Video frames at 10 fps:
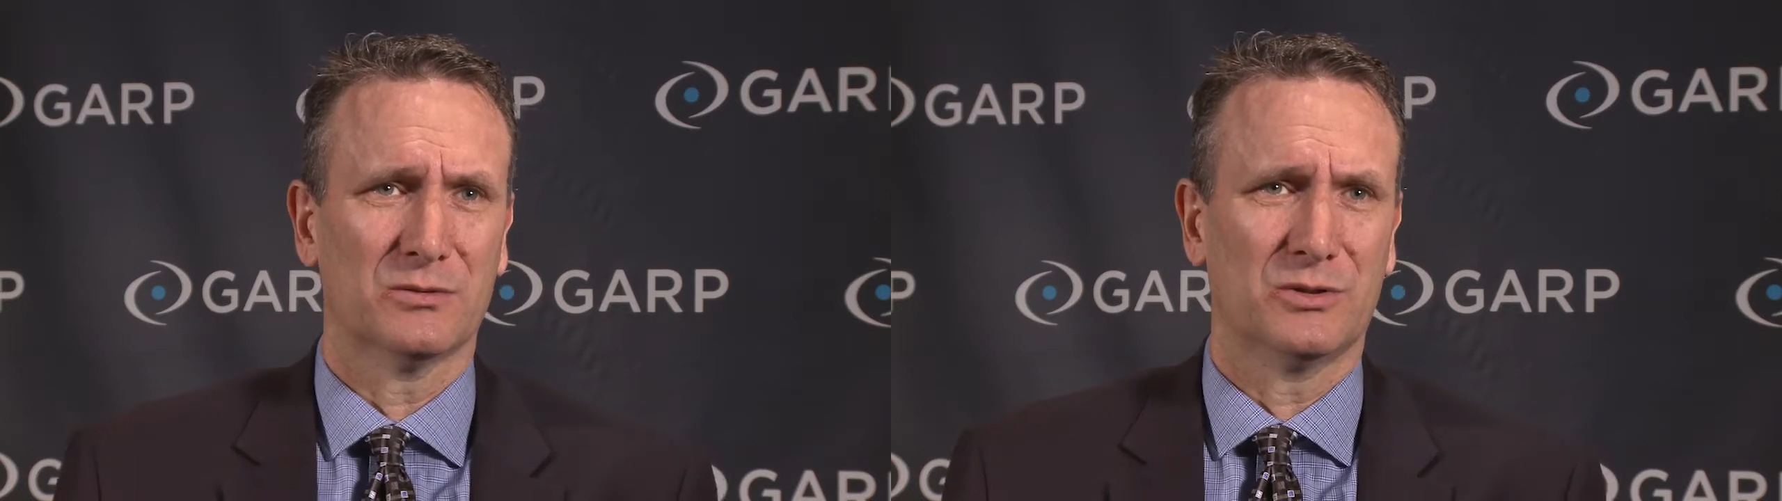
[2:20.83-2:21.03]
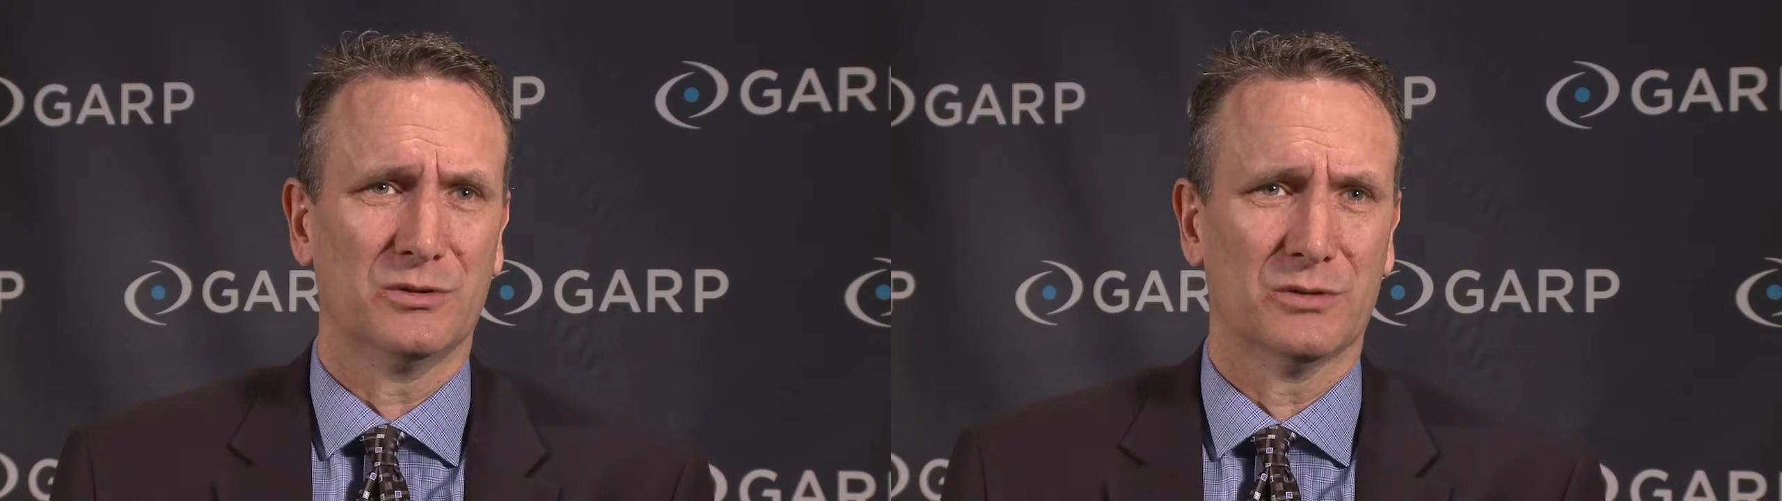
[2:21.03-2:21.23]

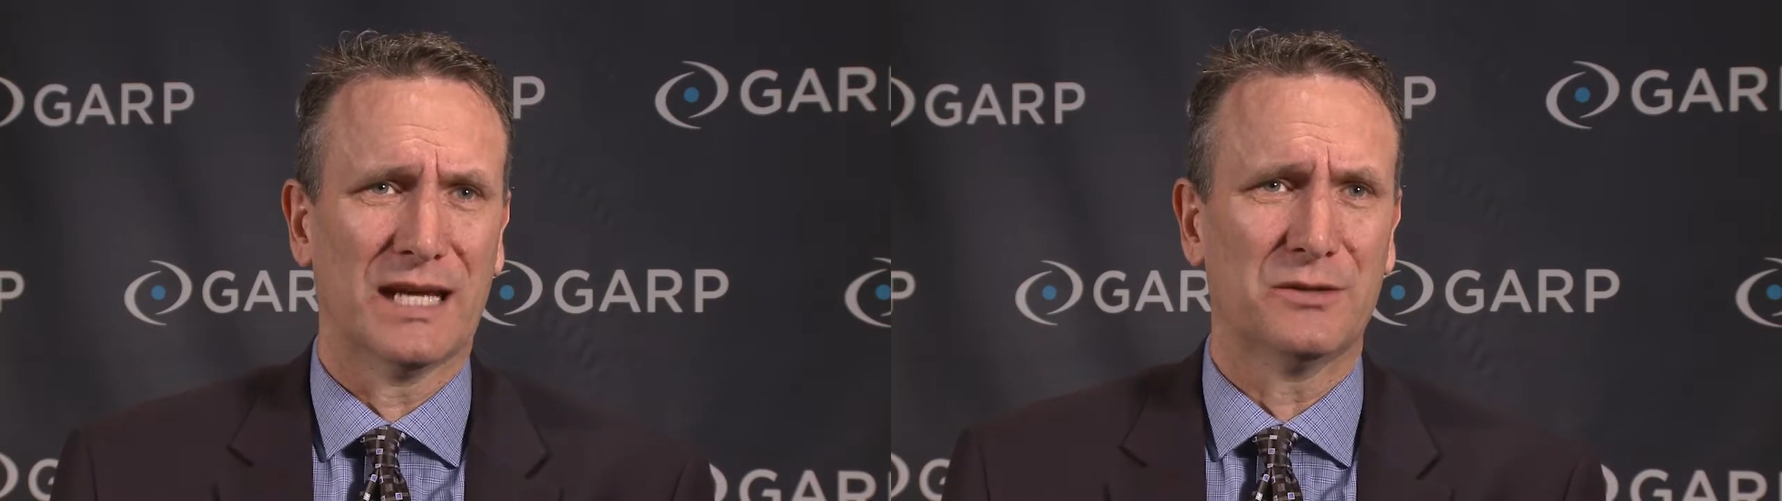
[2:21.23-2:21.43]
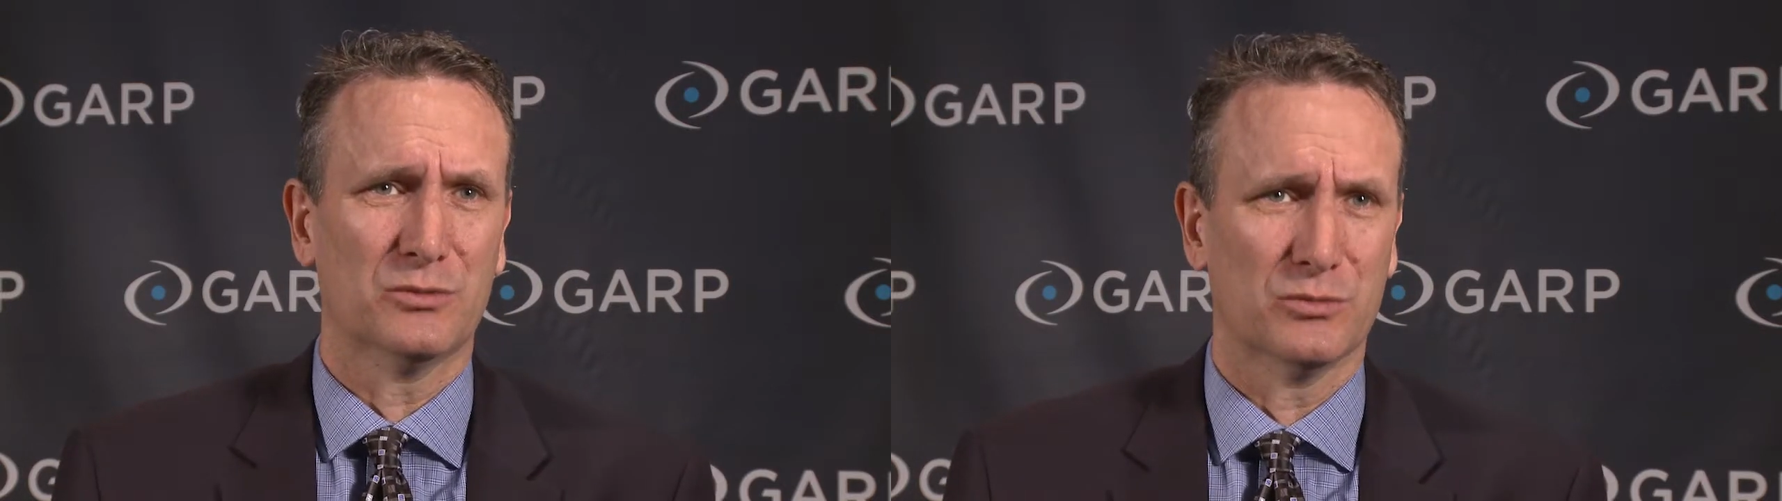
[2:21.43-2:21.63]
your
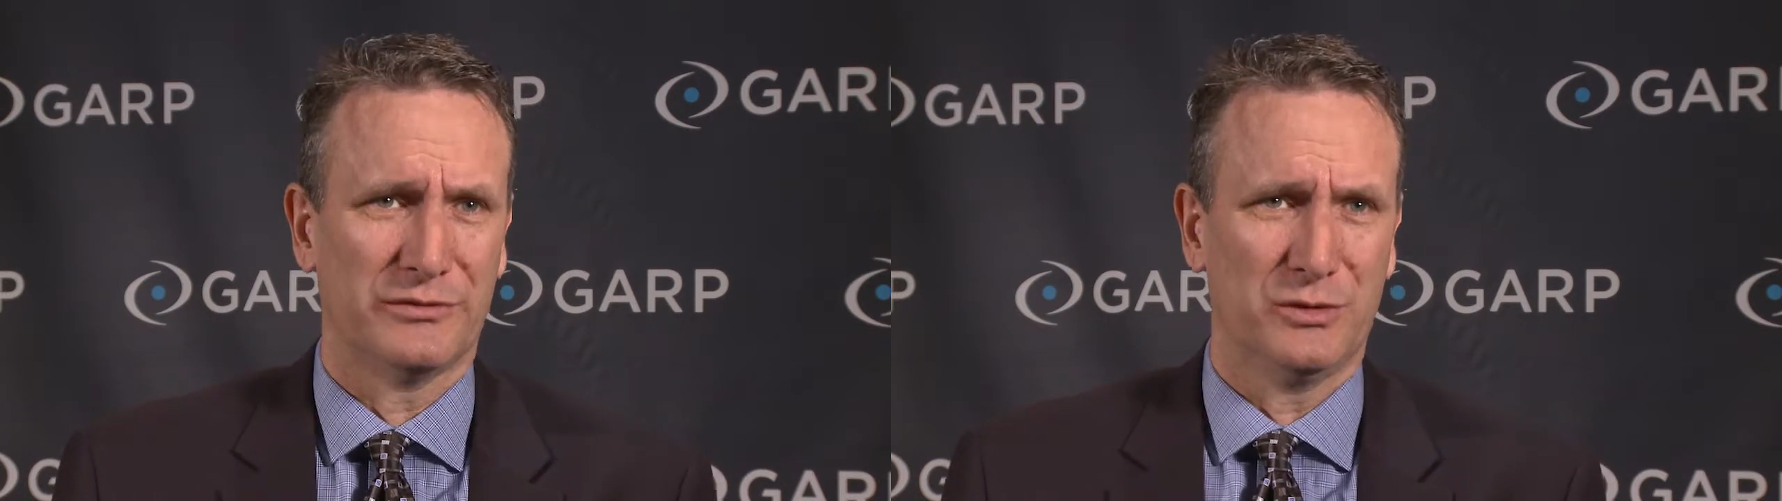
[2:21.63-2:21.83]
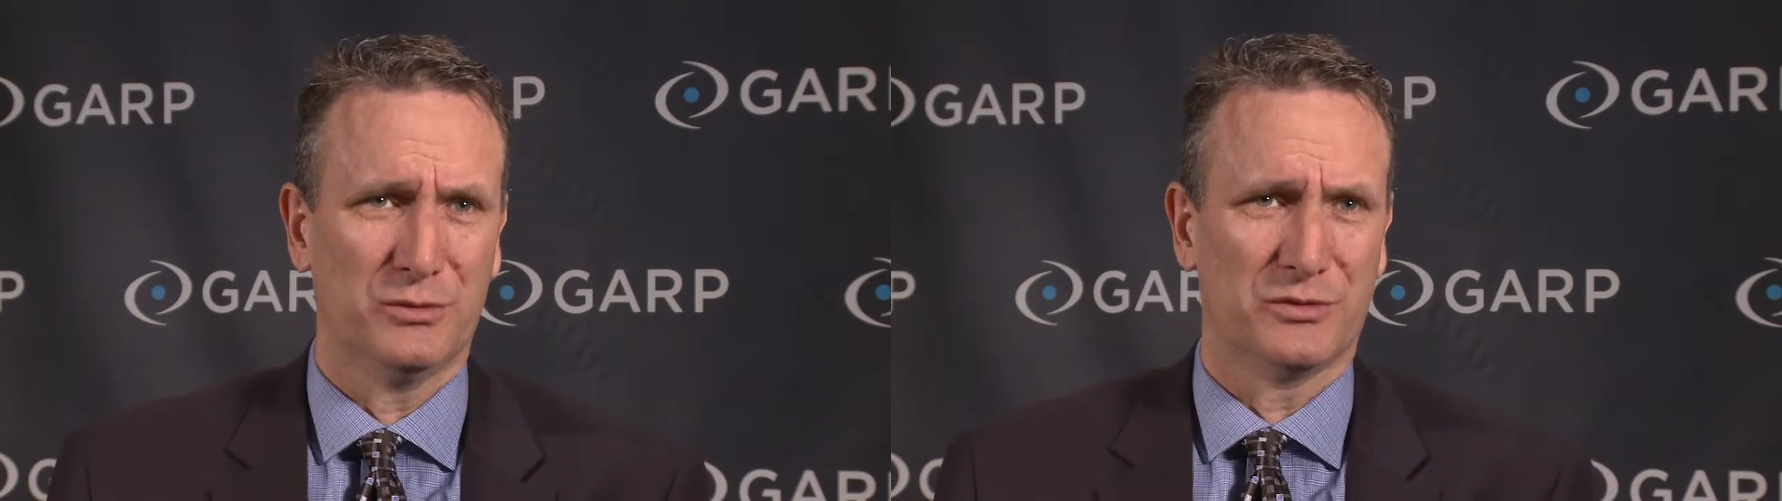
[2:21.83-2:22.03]
annual
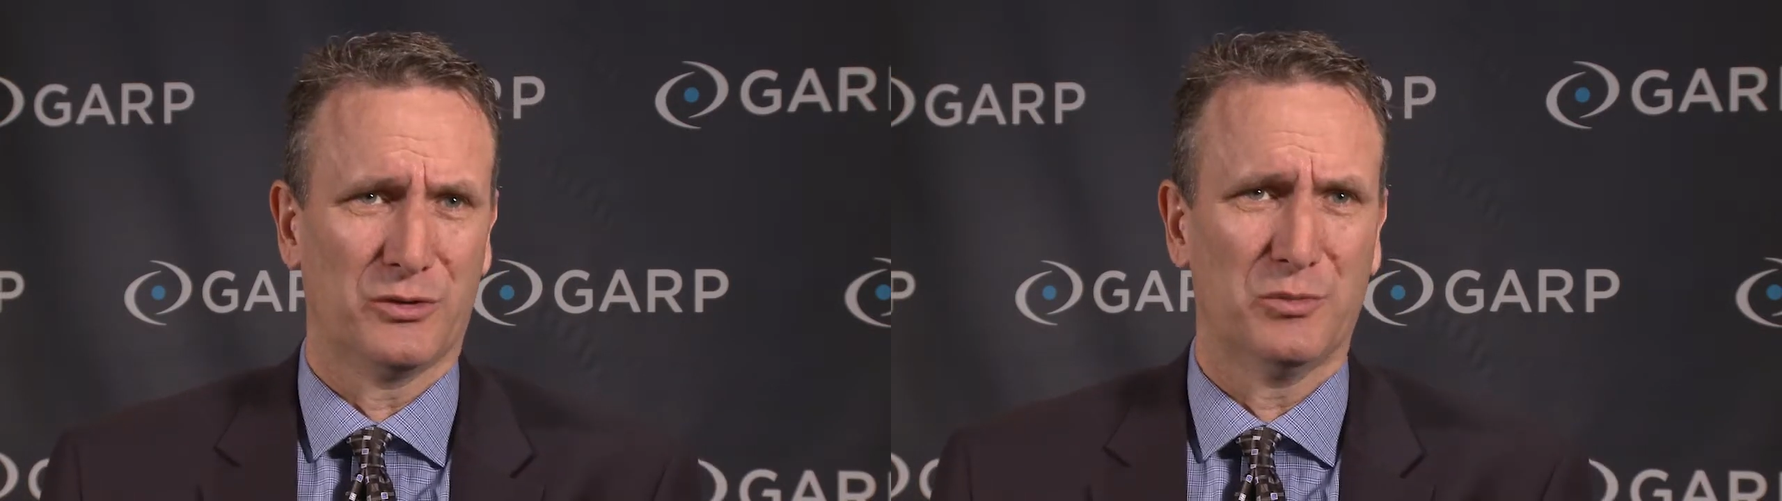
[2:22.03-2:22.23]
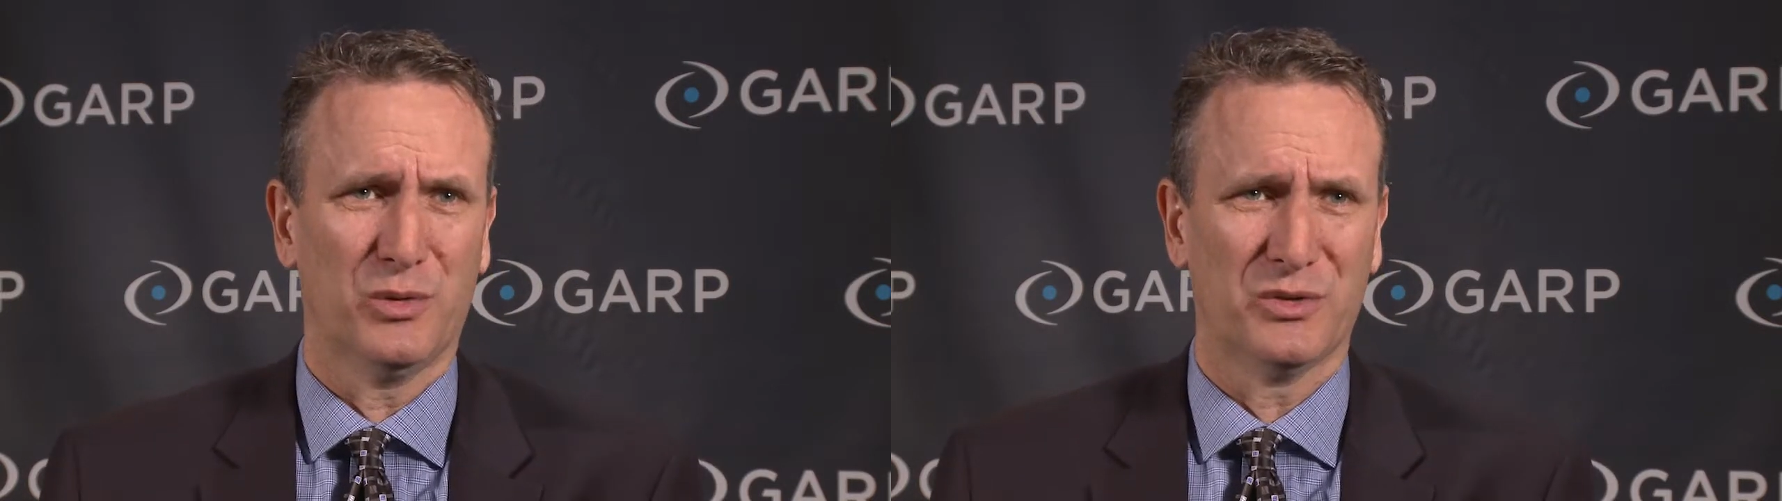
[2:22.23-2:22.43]
reviews or
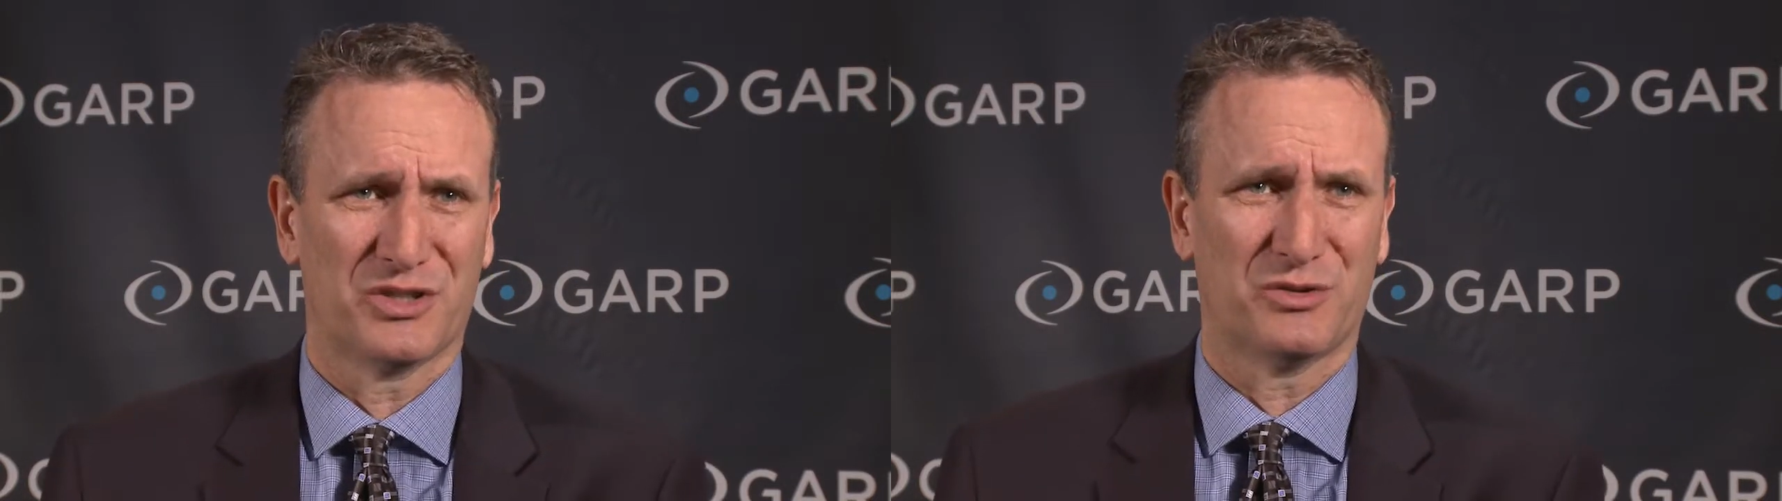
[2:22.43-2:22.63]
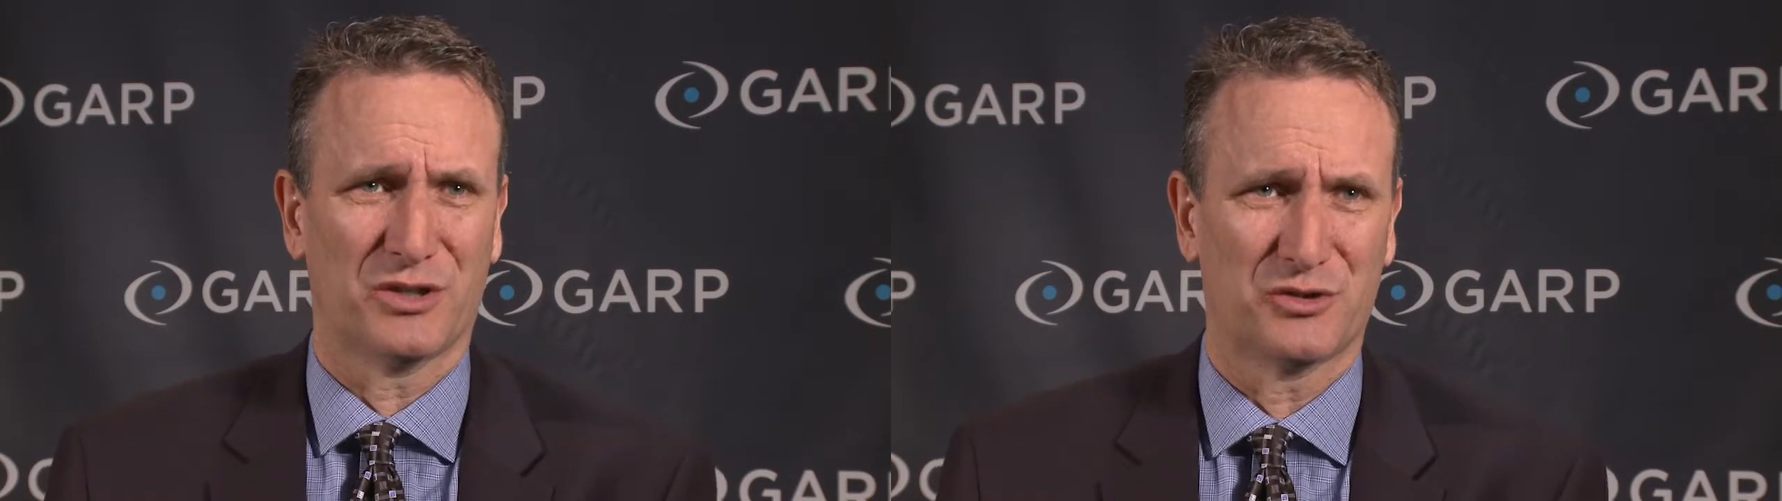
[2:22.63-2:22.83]
your bonus
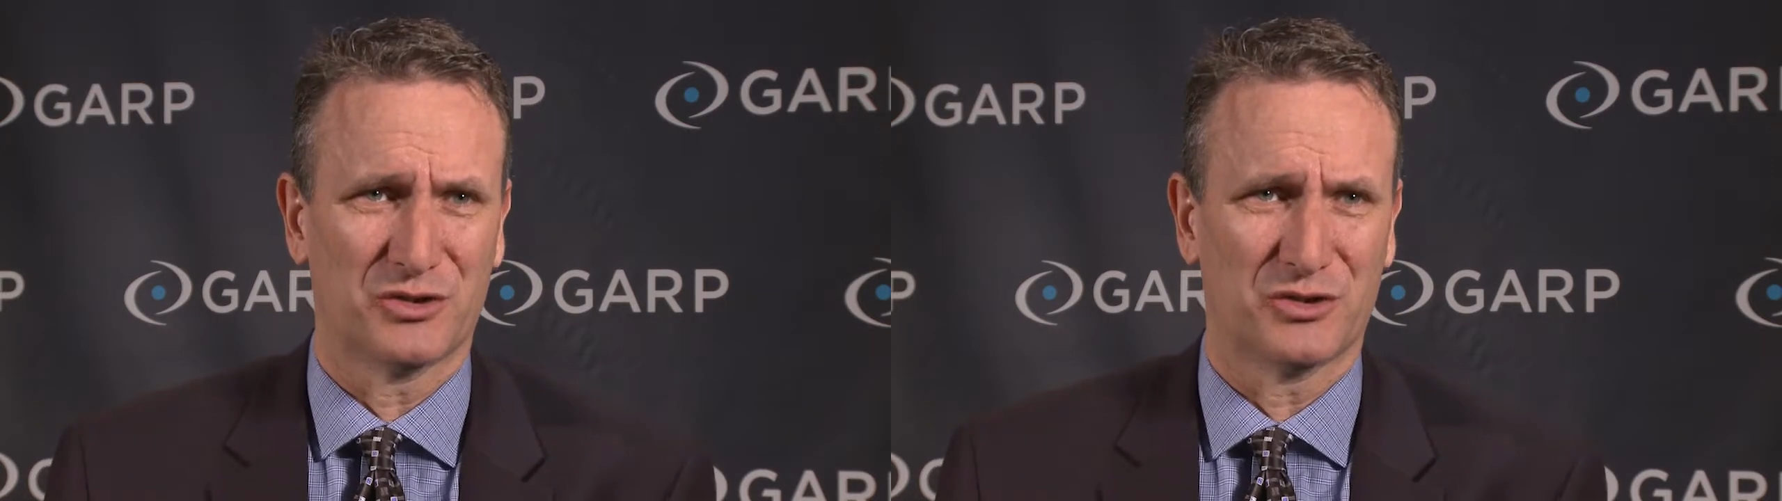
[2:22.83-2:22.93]
structure